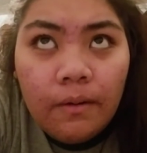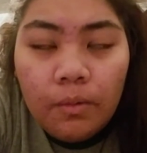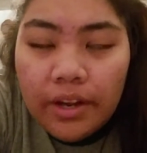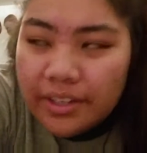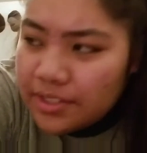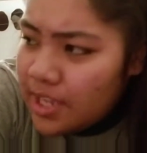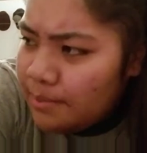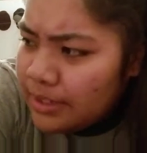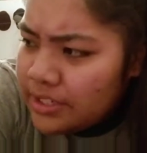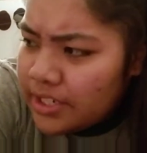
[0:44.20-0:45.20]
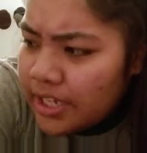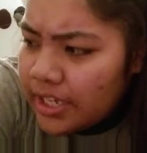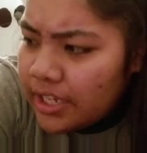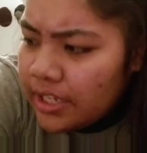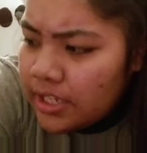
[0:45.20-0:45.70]
What else happened
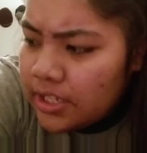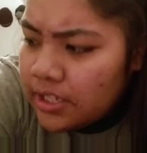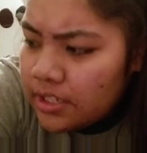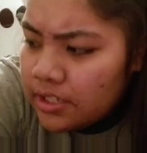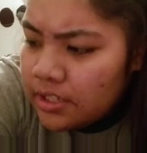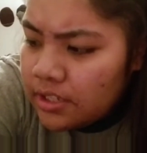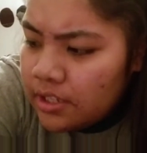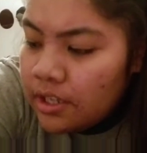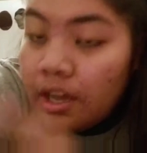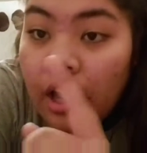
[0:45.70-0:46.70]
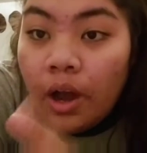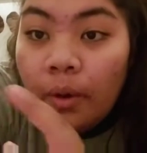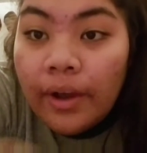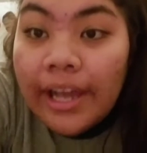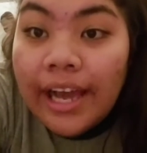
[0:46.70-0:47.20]
today?
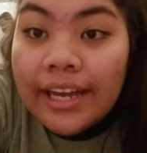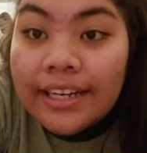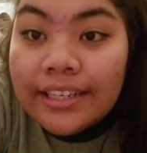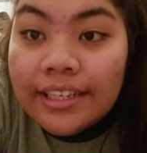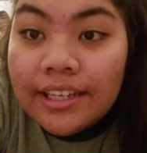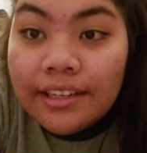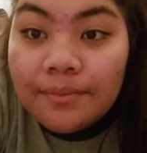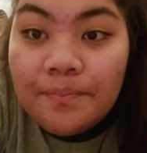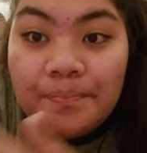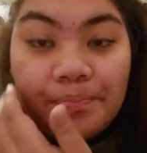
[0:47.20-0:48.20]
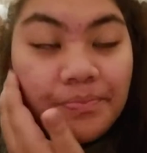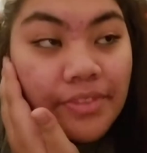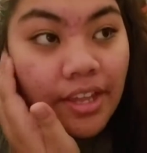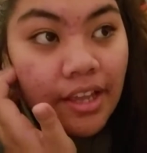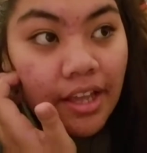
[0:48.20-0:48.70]
Oh, I had an
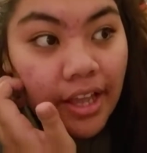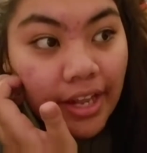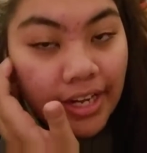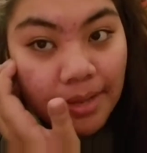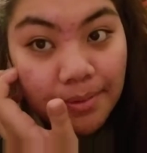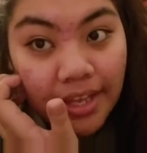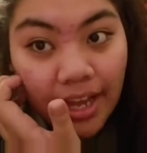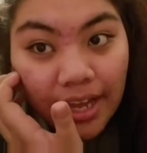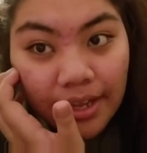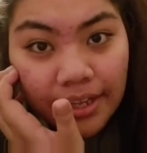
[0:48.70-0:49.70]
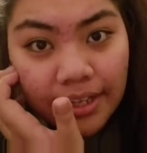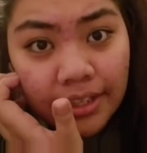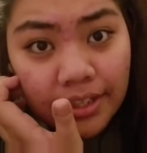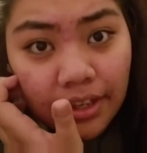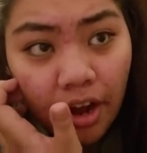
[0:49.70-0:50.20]

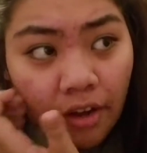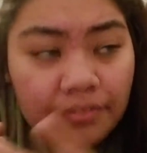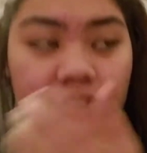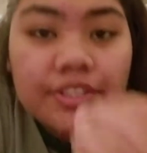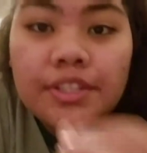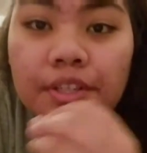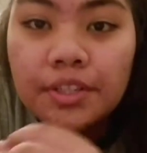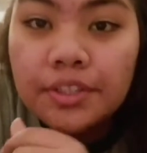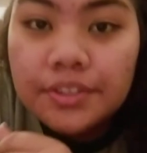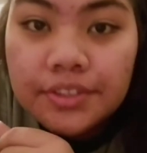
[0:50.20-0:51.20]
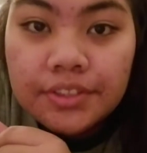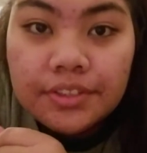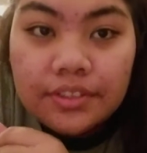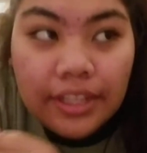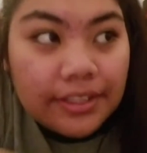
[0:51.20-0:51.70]
API officers,
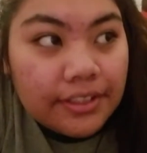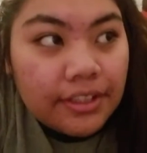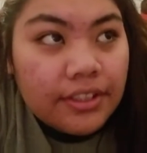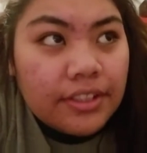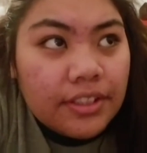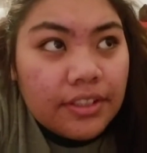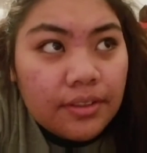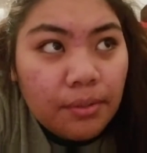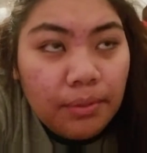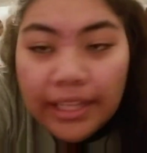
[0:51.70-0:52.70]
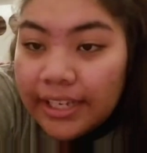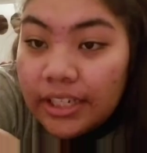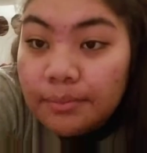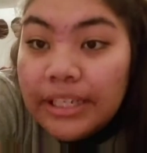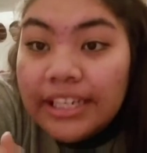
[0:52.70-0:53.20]
like,
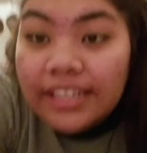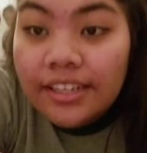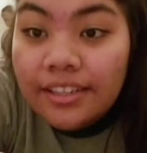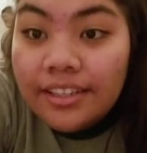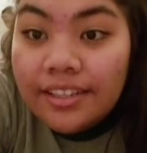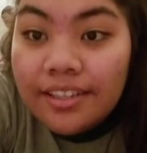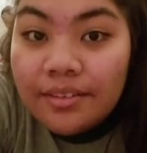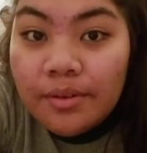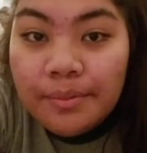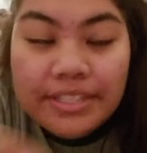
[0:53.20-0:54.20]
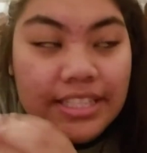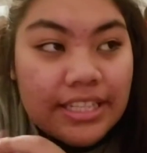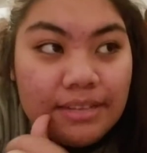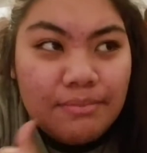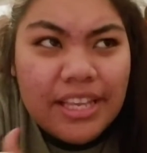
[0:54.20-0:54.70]
planning meeting. We
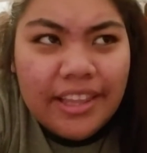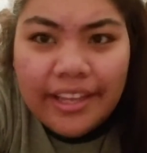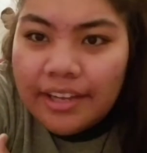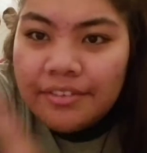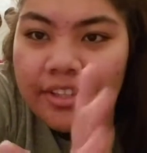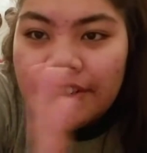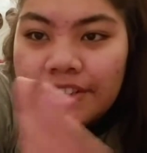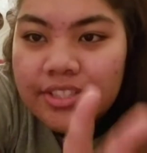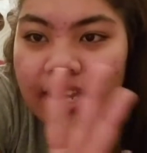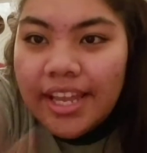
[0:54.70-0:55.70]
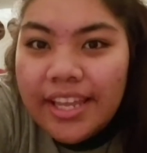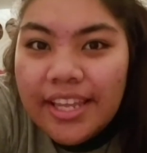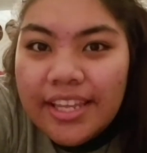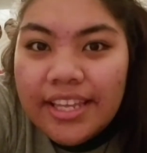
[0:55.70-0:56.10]
basically meet, like, every Thursday,